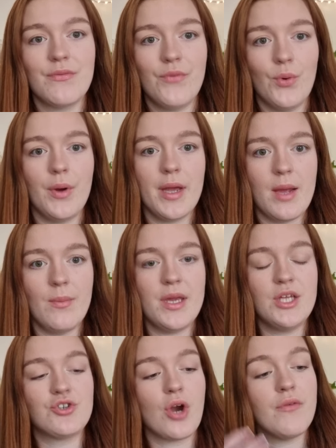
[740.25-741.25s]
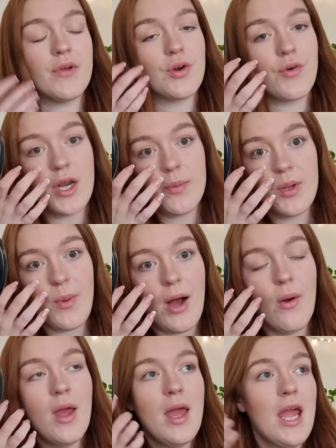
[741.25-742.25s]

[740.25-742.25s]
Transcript: for him. He drove incredibly well.